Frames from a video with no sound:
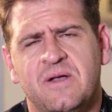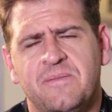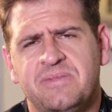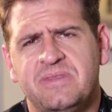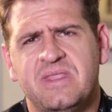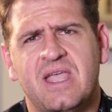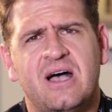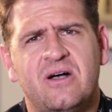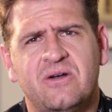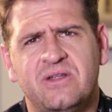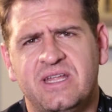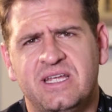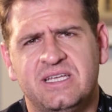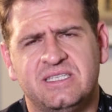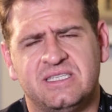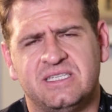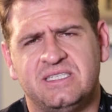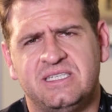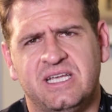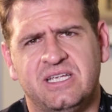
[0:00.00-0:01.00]
Nowadays,
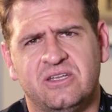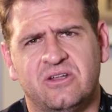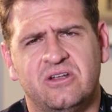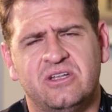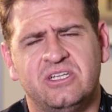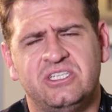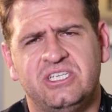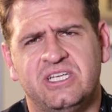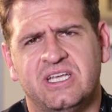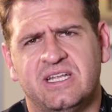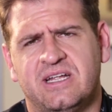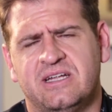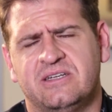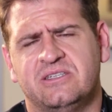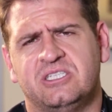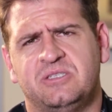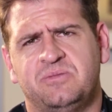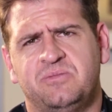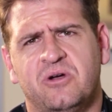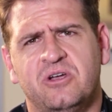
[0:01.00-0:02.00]
the technology at our
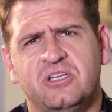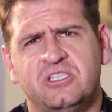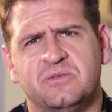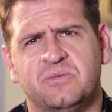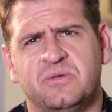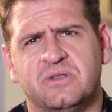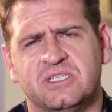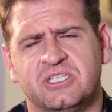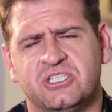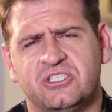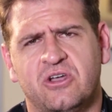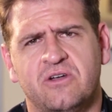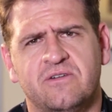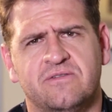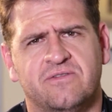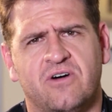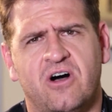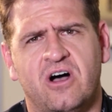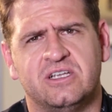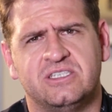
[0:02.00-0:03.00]
disposal is so
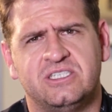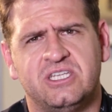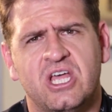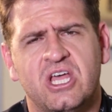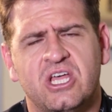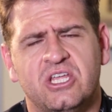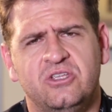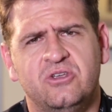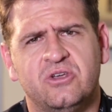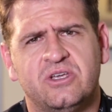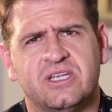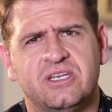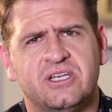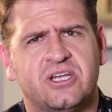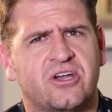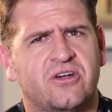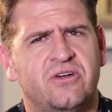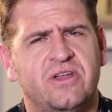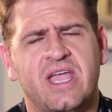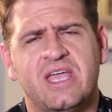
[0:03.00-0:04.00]
vast. You can
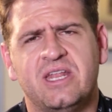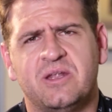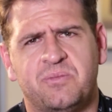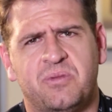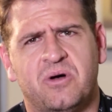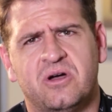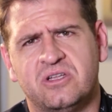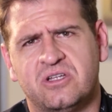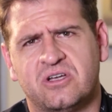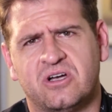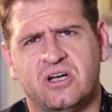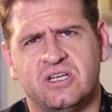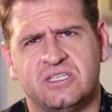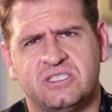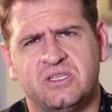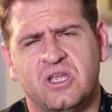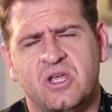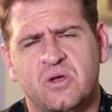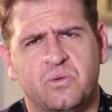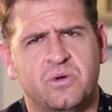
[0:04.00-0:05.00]
create a podcast
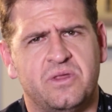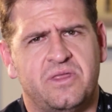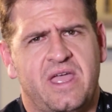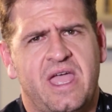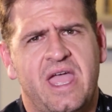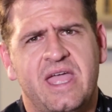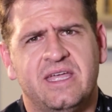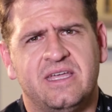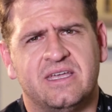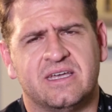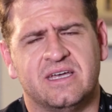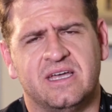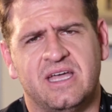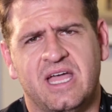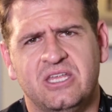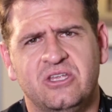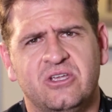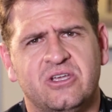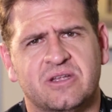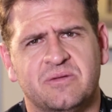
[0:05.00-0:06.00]
with Anchor
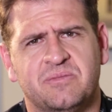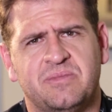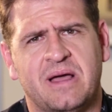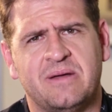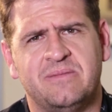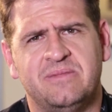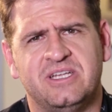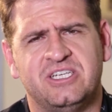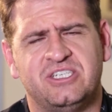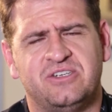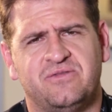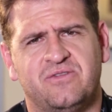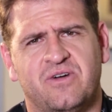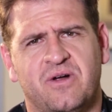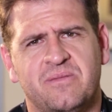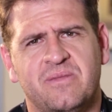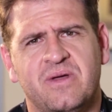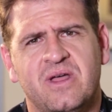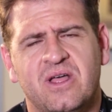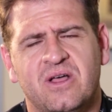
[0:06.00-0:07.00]
and you can publish
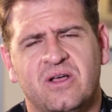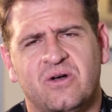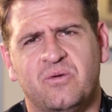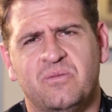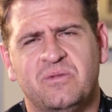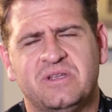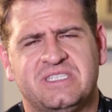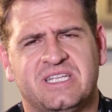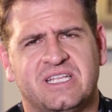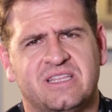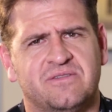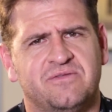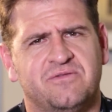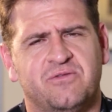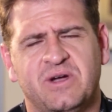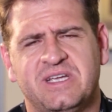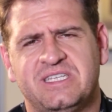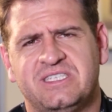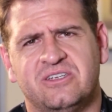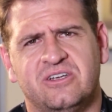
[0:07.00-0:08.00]
from almost like the
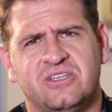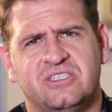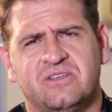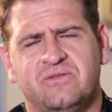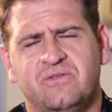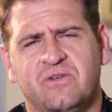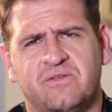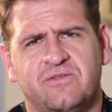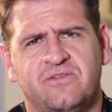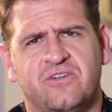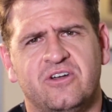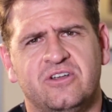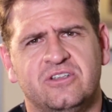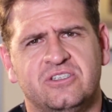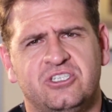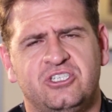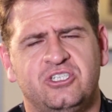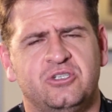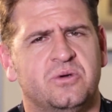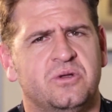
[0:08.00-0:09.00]
voice notes of your
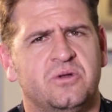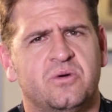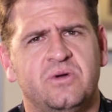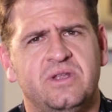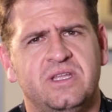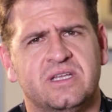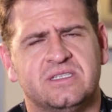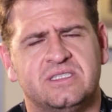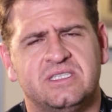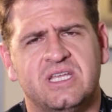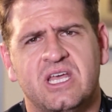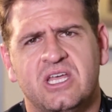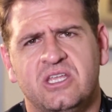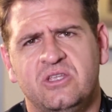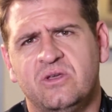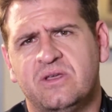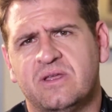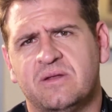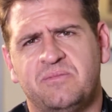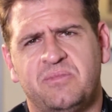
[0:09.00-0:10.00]
phones to an audience.
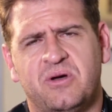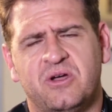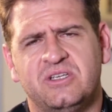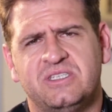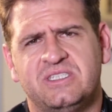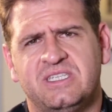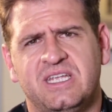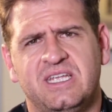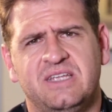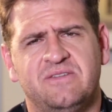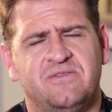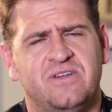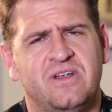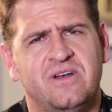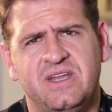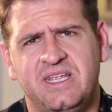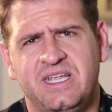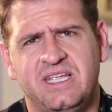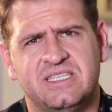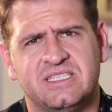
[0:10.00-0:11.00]
You can post
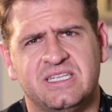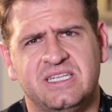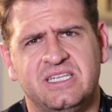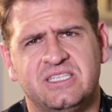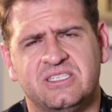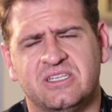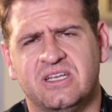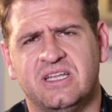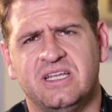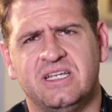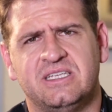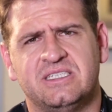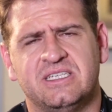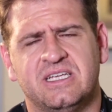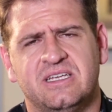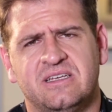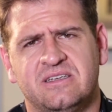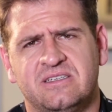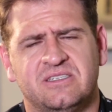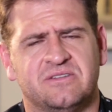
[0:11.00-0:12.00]
very easily to
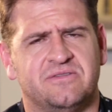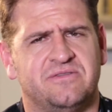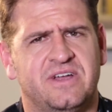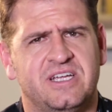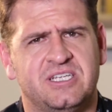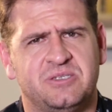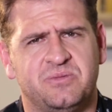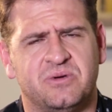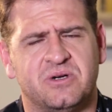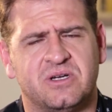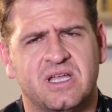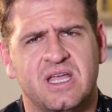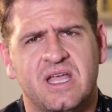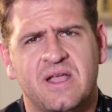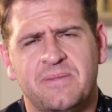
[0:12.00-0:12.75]
LinkedIn, to Facebook.